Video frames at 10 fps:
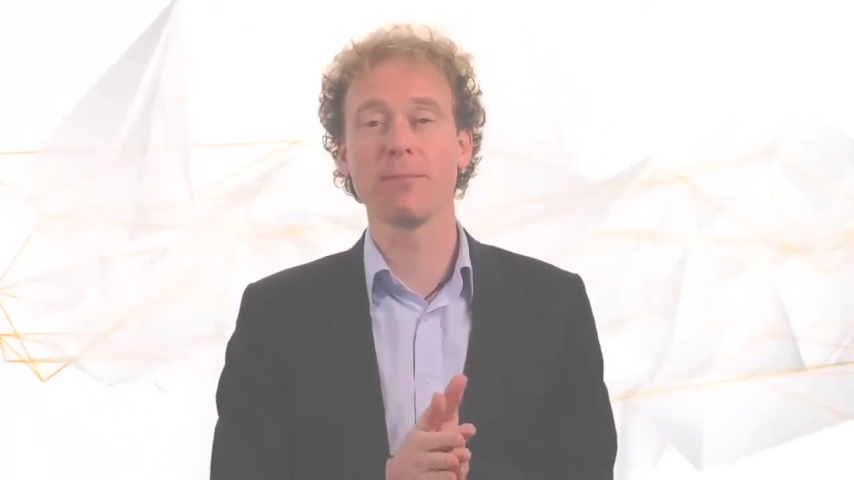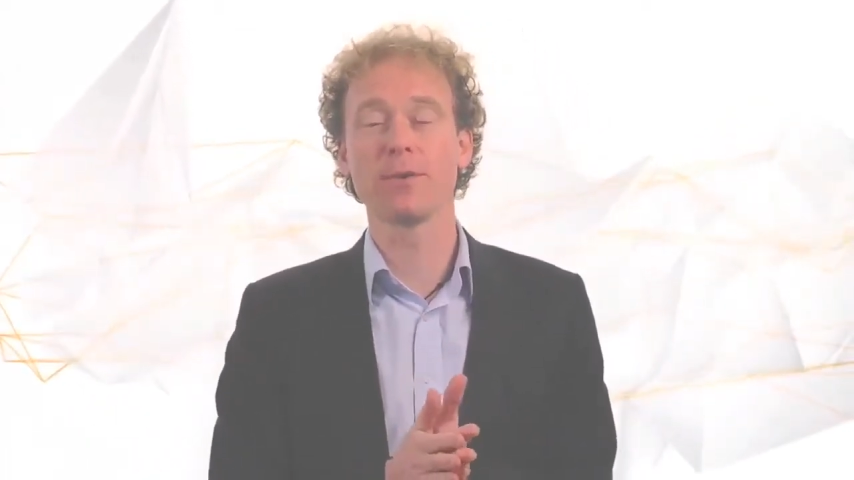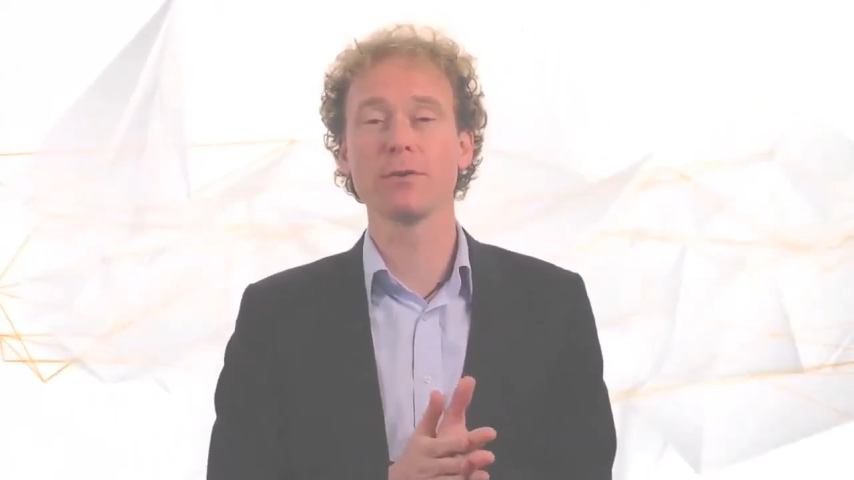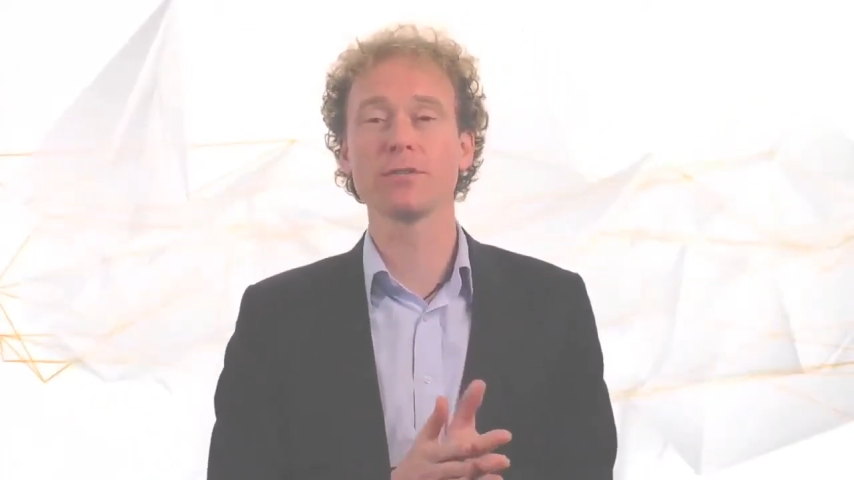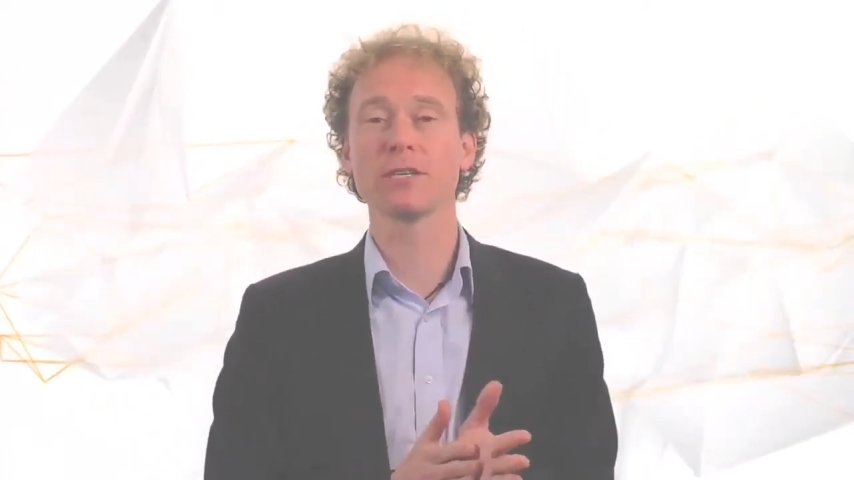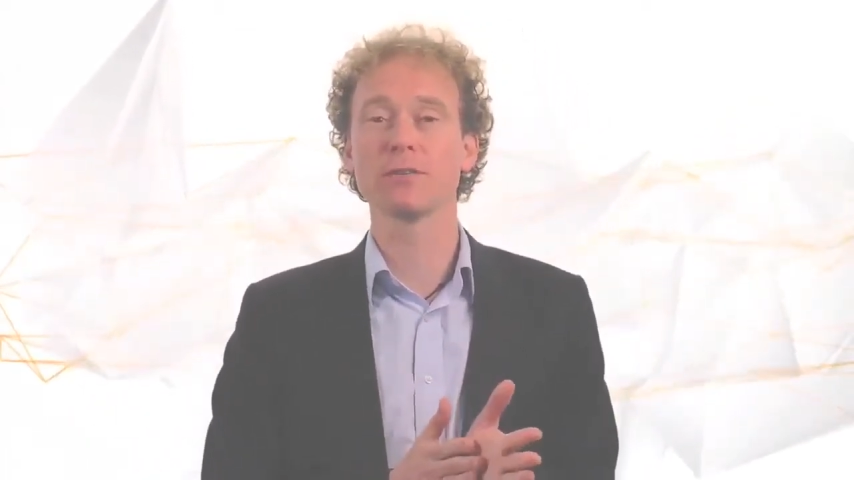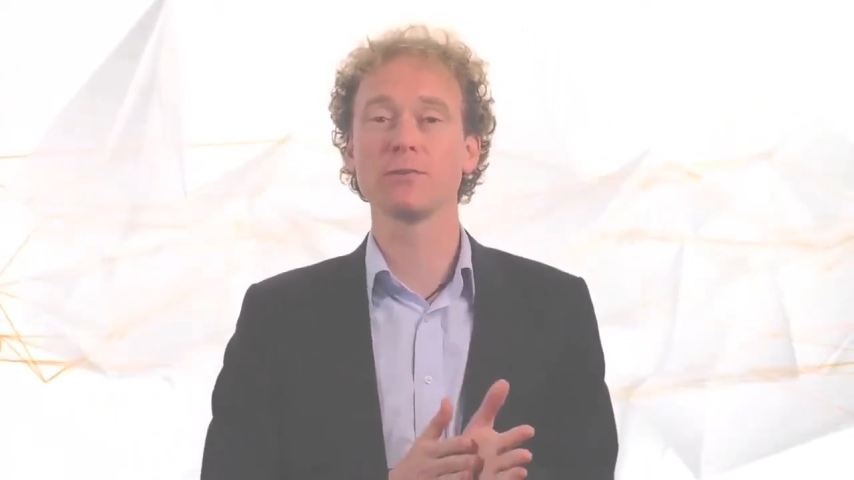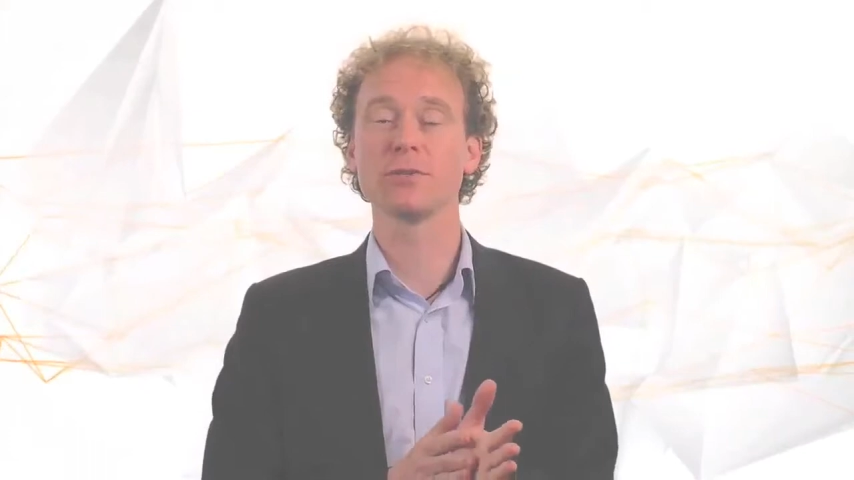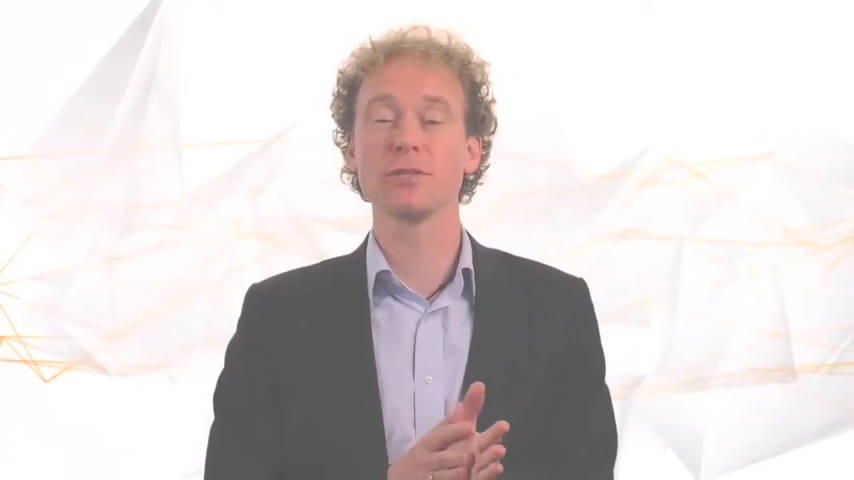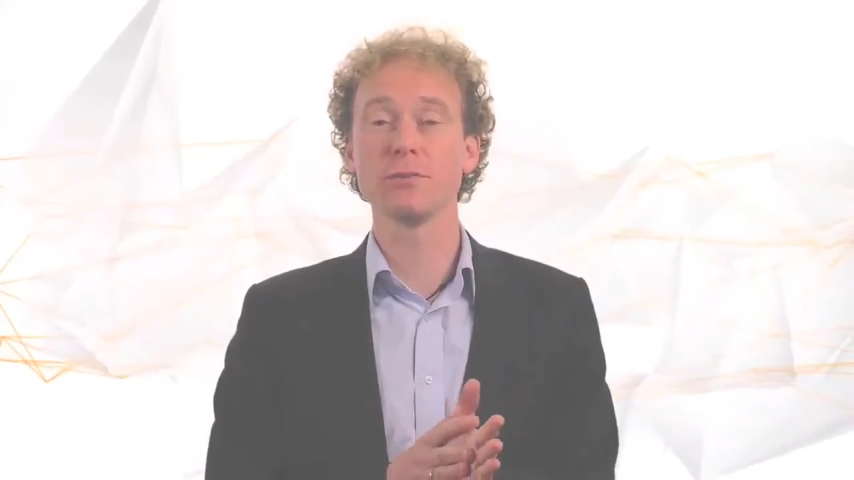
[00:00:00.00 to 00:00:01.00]
process
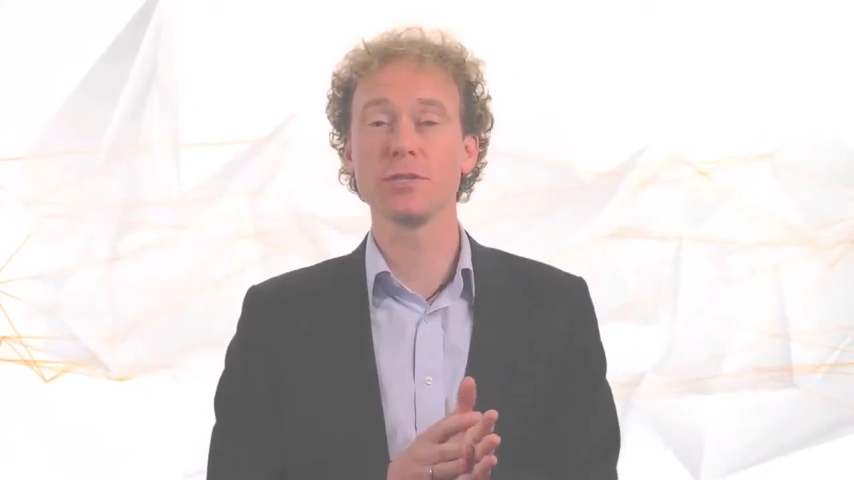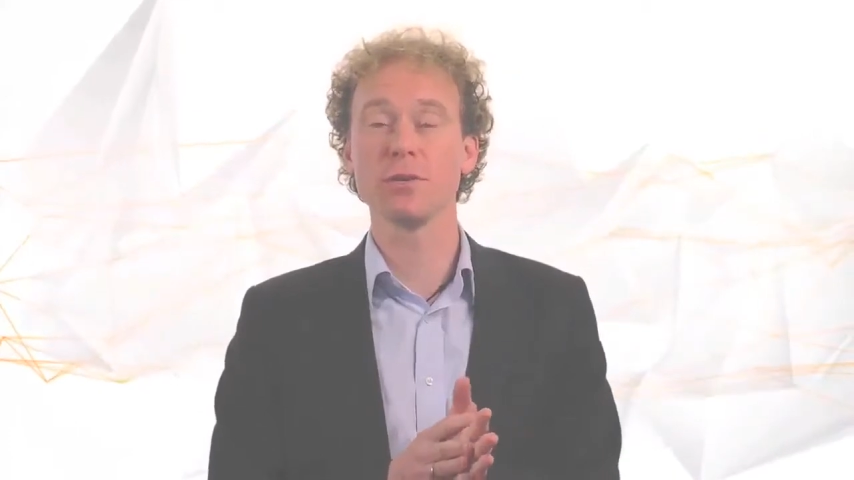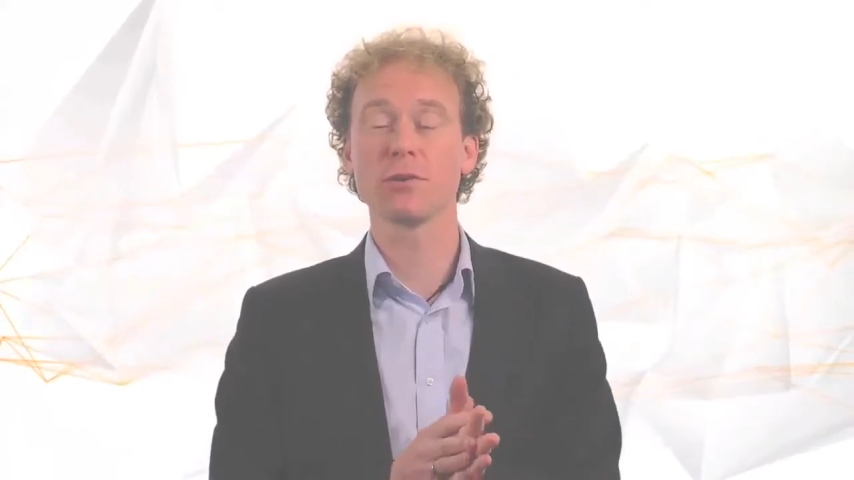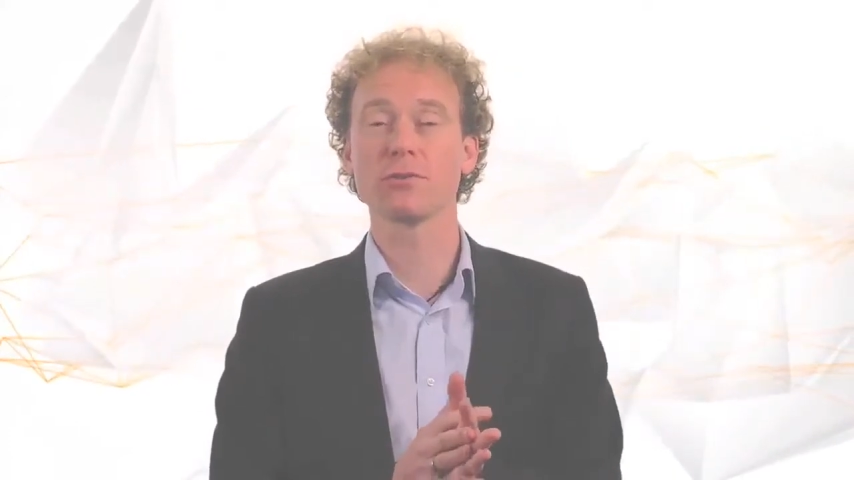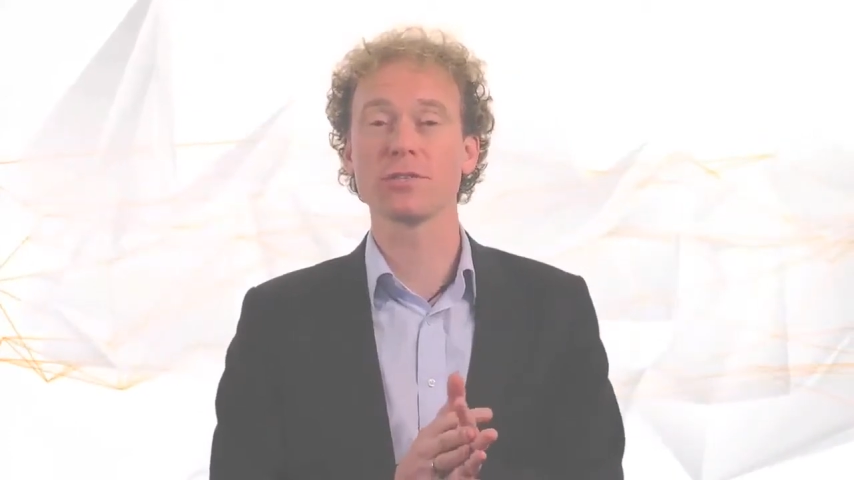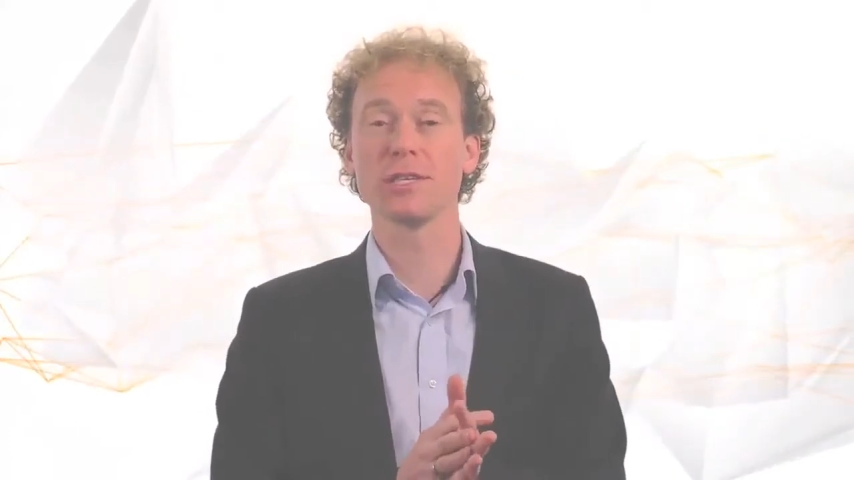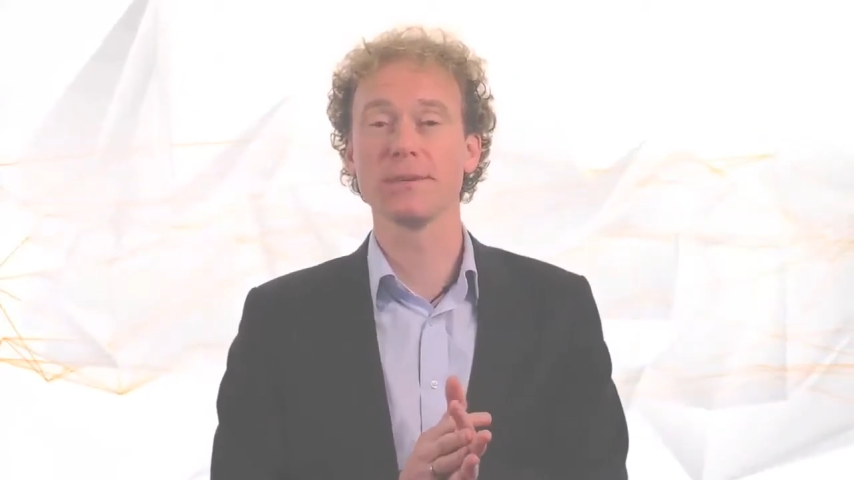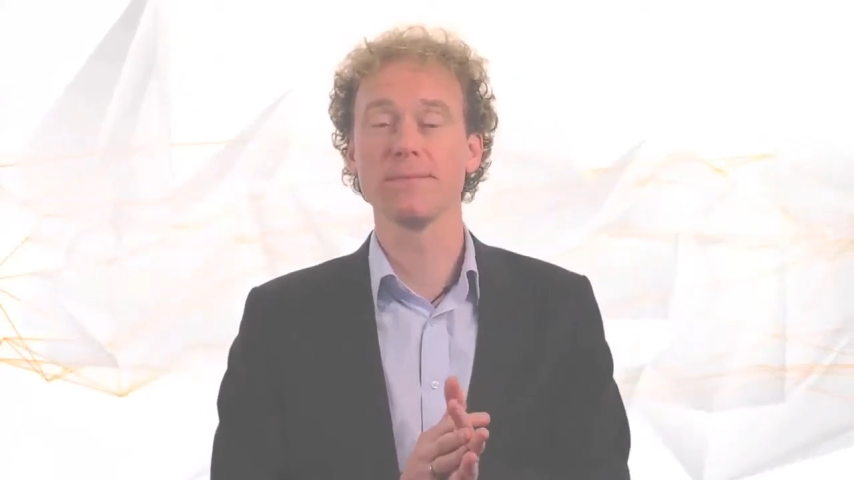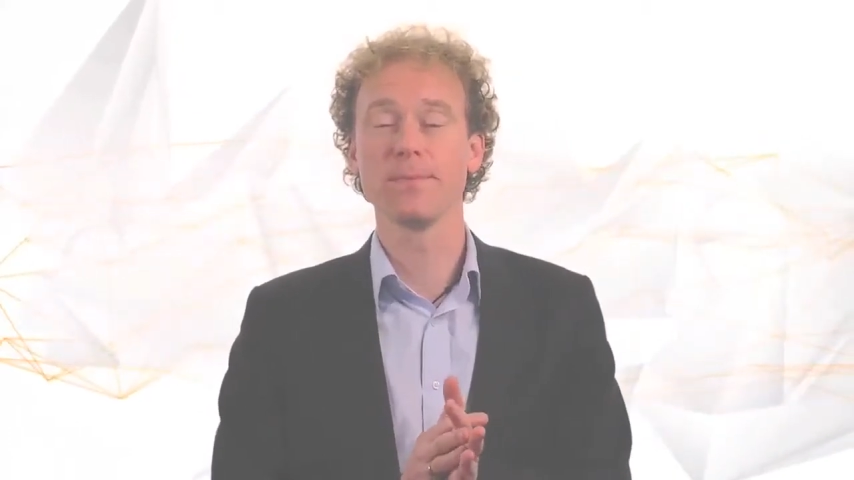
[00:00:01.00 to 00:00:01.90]
called sociocracy,